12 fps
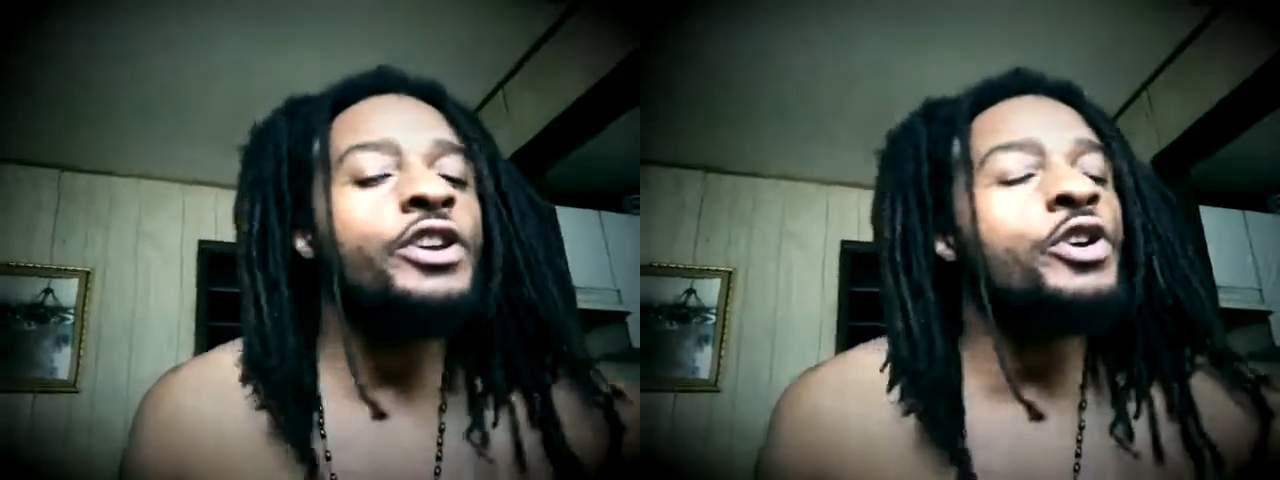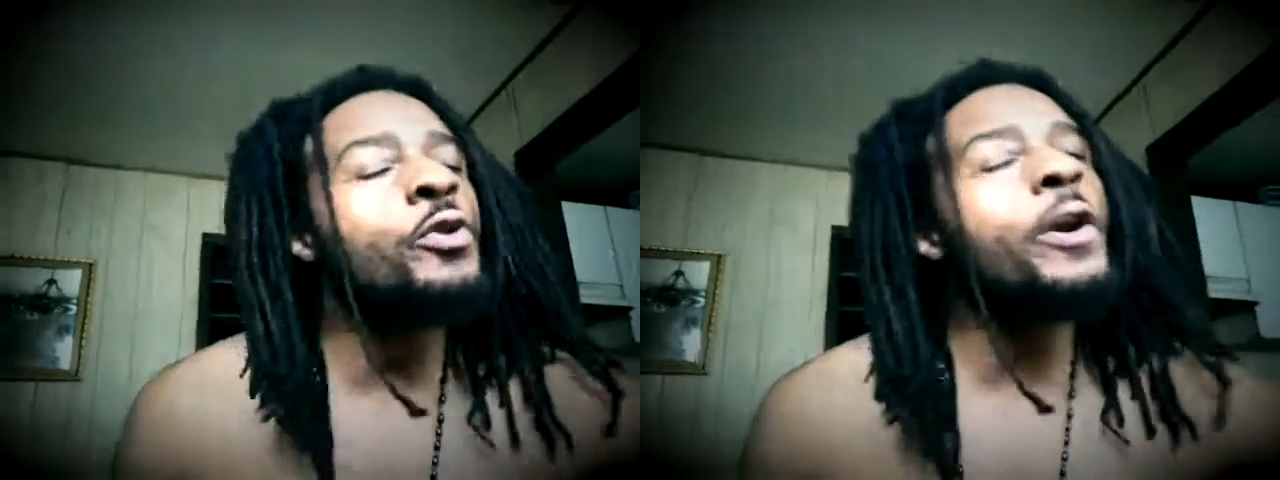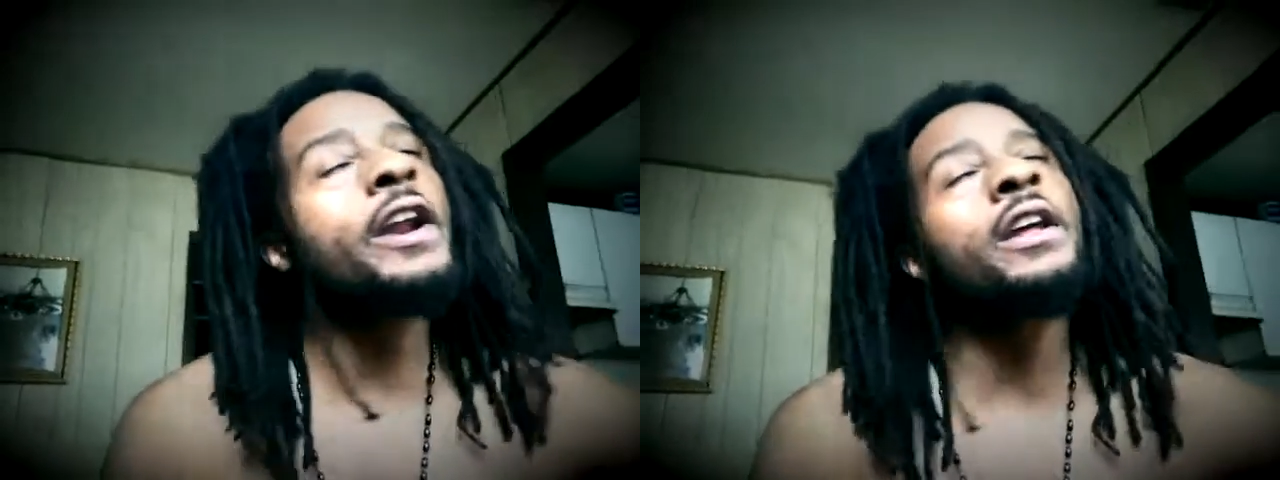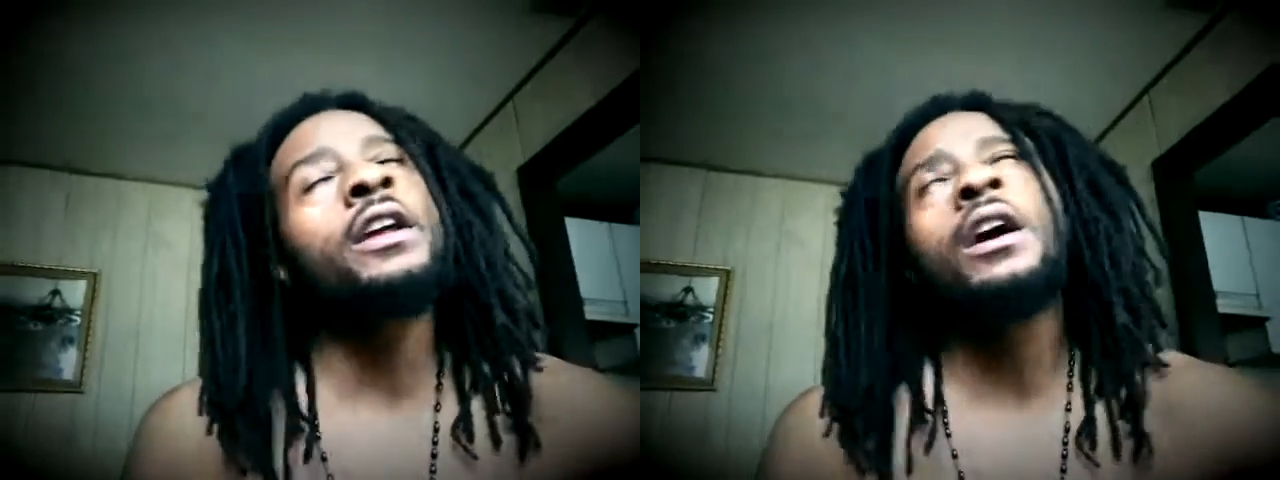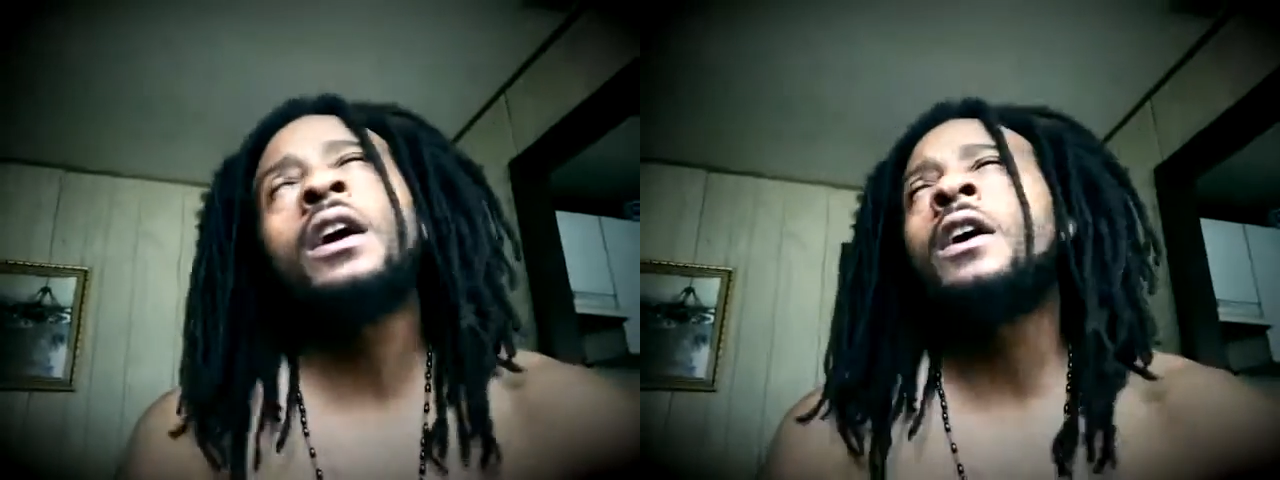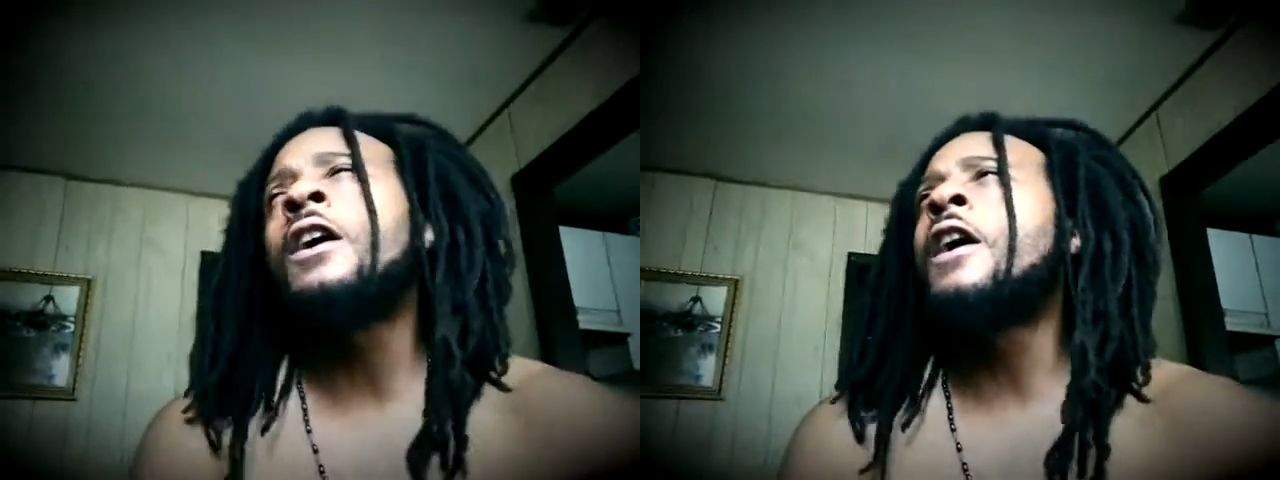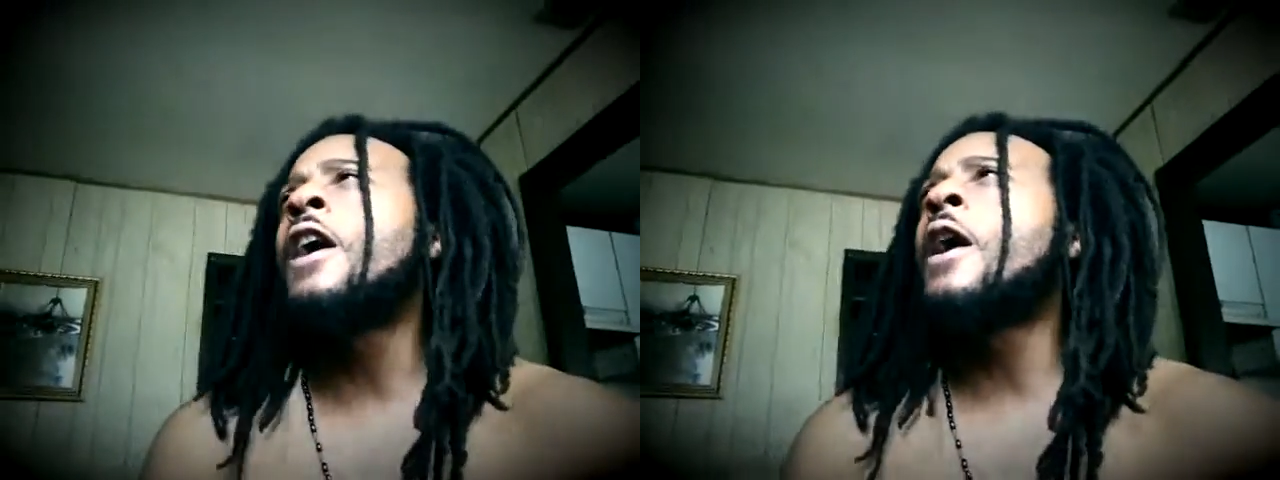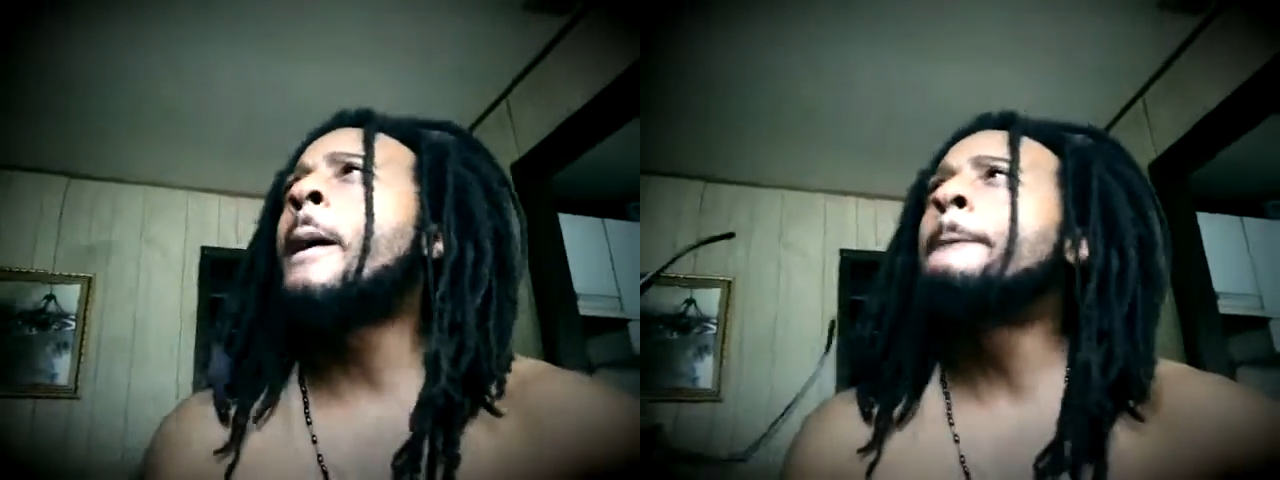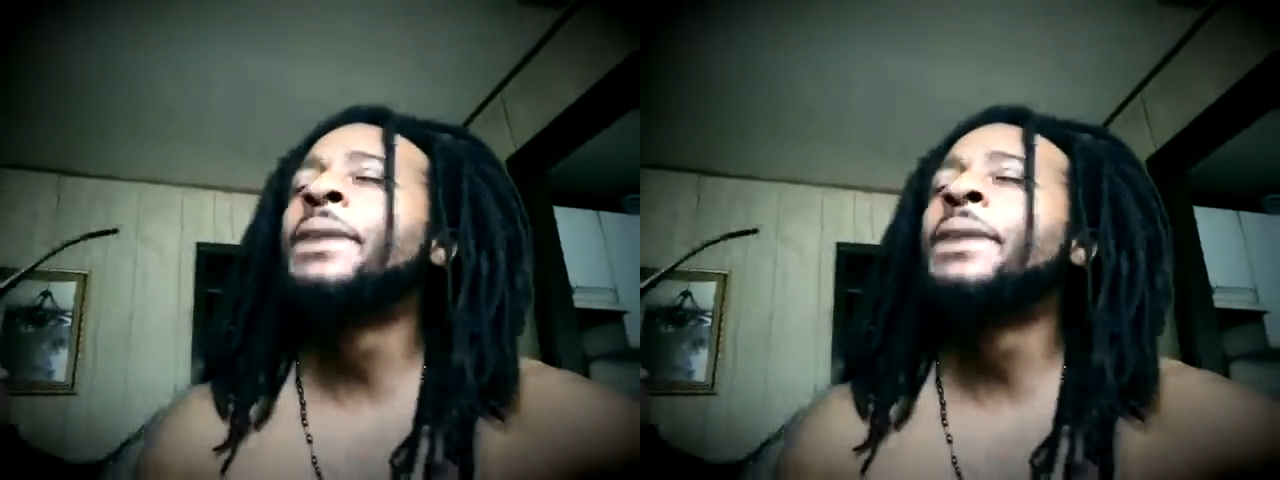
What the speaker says: You ready? Ah, oh,